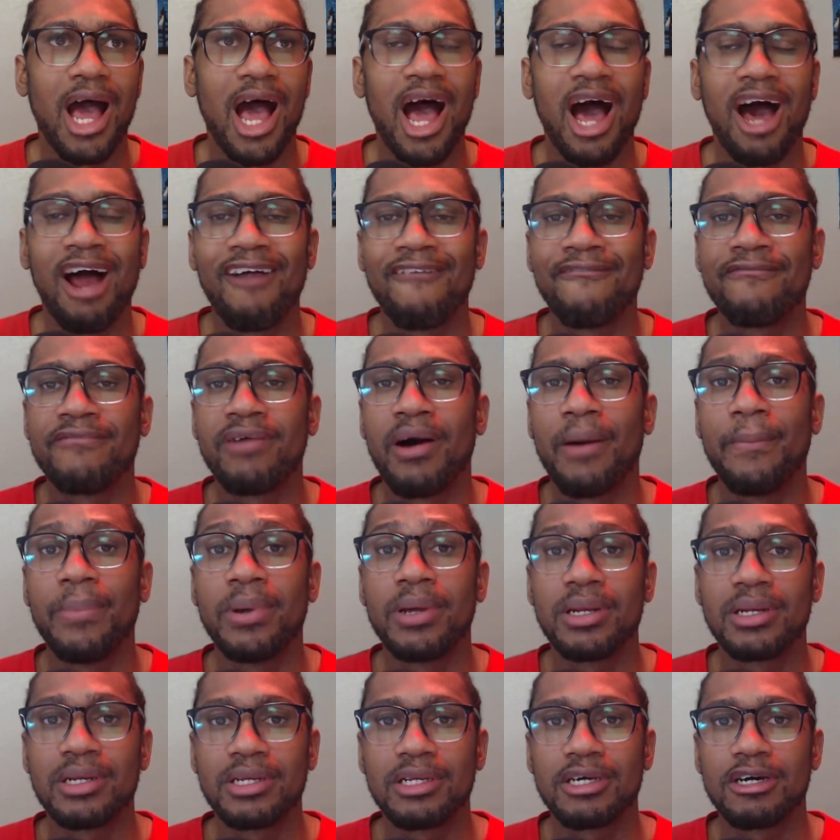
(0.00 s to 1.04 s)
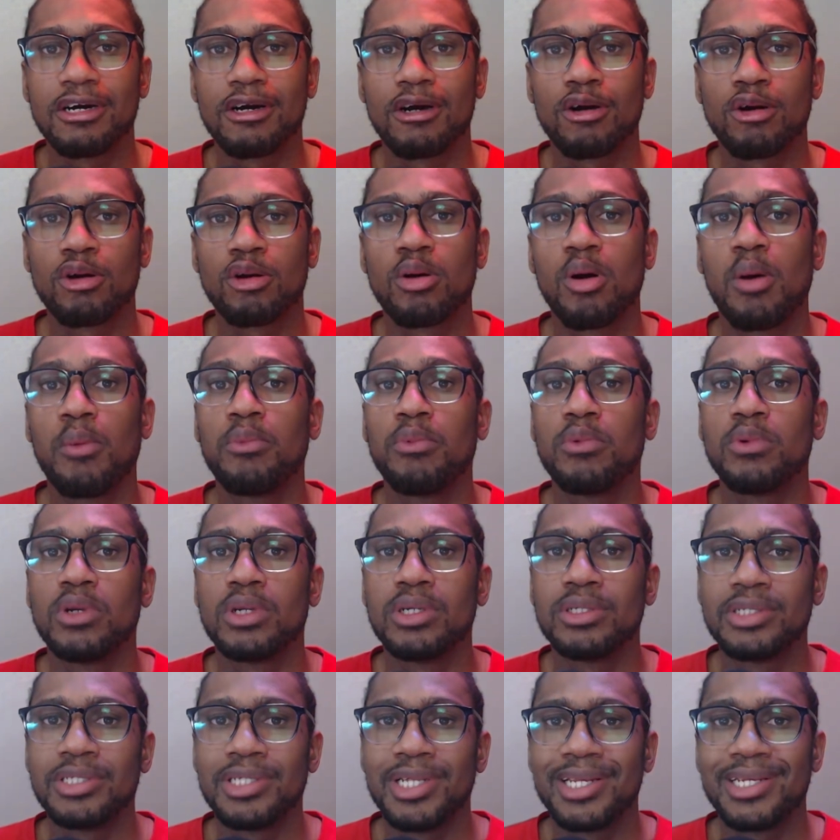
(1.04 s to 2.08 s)
alphabet
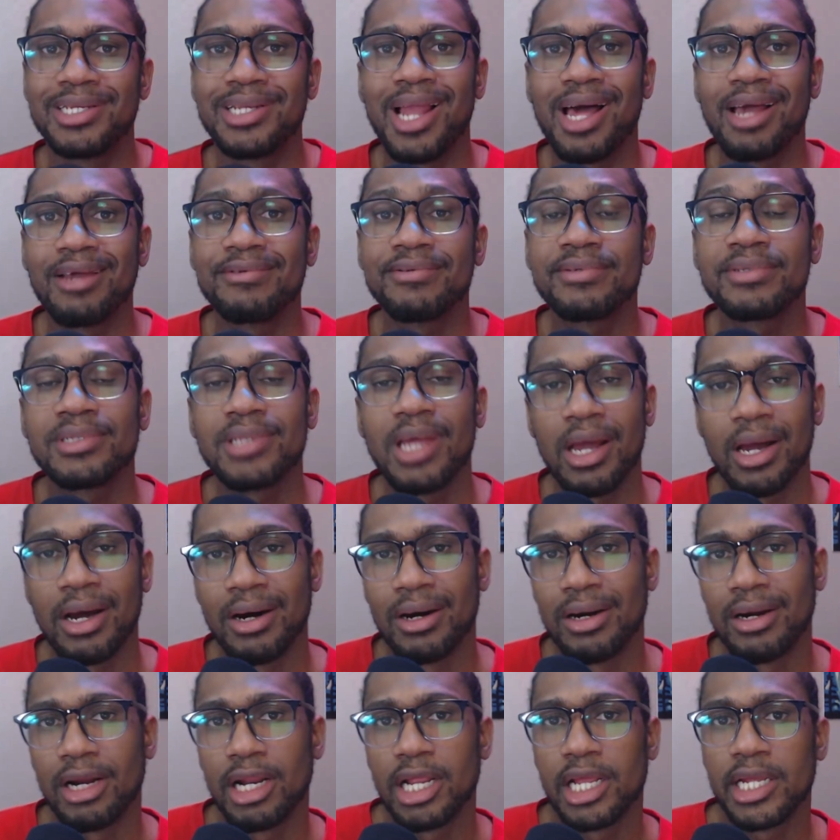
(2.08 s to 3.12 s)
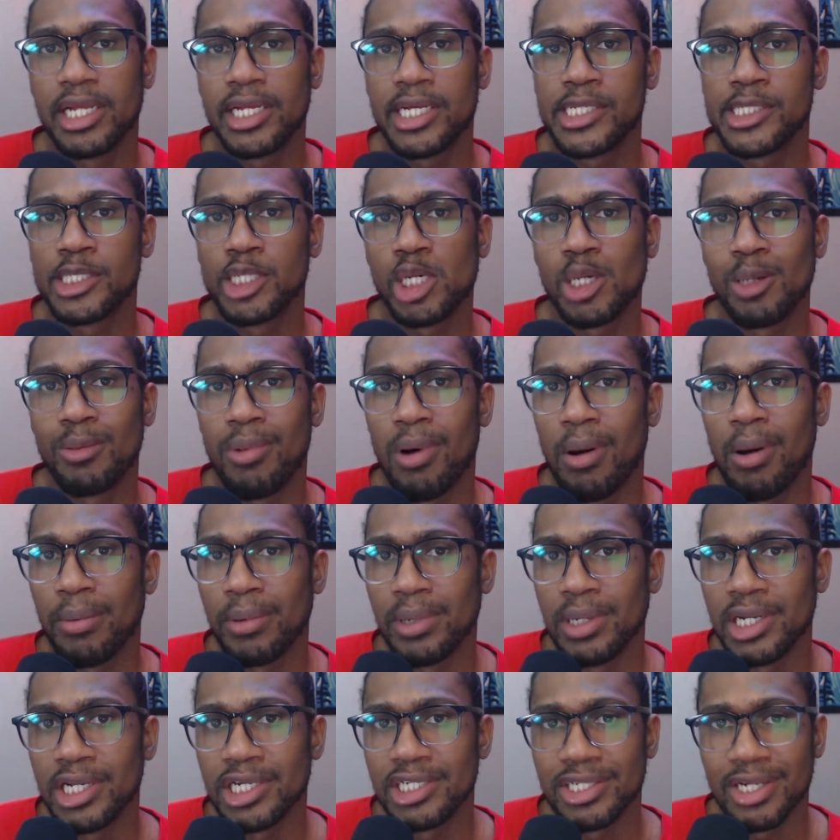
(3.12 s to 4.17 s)
community lifestyle is an
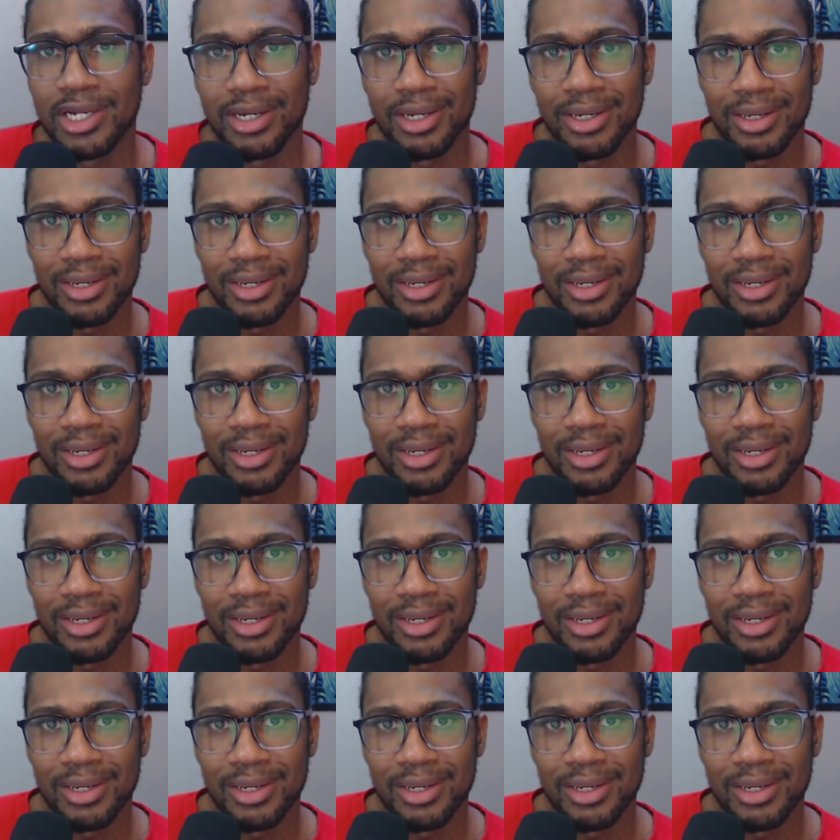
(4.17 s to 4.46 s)
abomination.